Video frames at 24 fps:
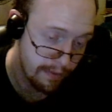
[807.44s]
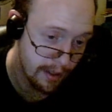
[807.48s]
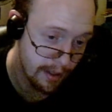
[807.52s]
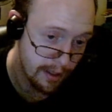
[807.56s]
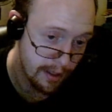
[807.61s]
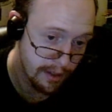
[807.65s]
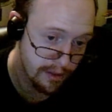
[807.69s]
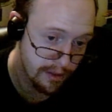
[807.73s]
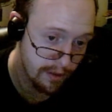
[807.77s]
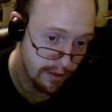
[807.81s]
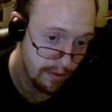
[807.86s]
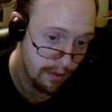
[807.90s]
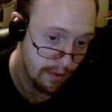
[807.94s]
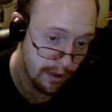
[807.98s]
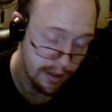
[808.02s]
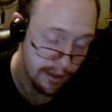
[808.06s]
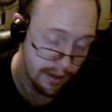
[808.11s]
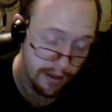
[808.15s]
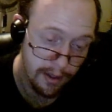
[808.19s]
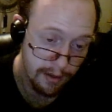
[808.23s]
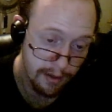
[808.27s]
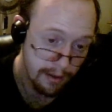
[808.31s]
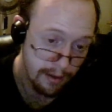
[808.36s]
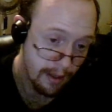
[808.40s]
they
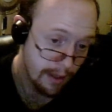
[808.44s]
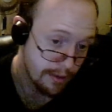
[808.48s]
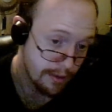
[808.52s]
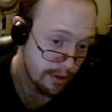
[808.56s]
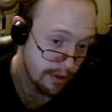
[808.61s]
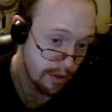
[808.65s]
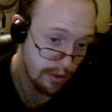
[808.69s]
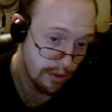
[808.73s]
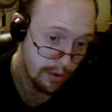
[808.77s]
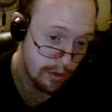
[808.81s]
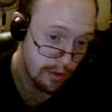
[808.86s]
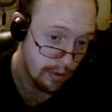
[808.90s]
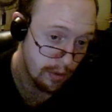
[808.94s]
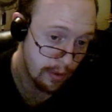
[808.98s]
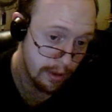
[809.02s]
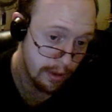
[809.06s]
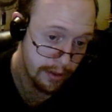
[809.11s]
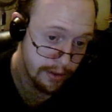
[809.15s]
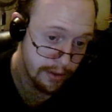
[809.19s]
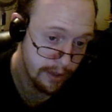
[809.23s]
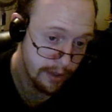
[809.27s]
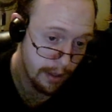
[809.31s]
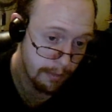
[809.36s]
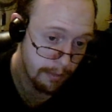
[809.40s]
disagree, then that's their
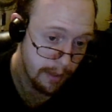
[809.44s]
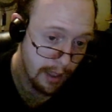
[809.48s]
choice.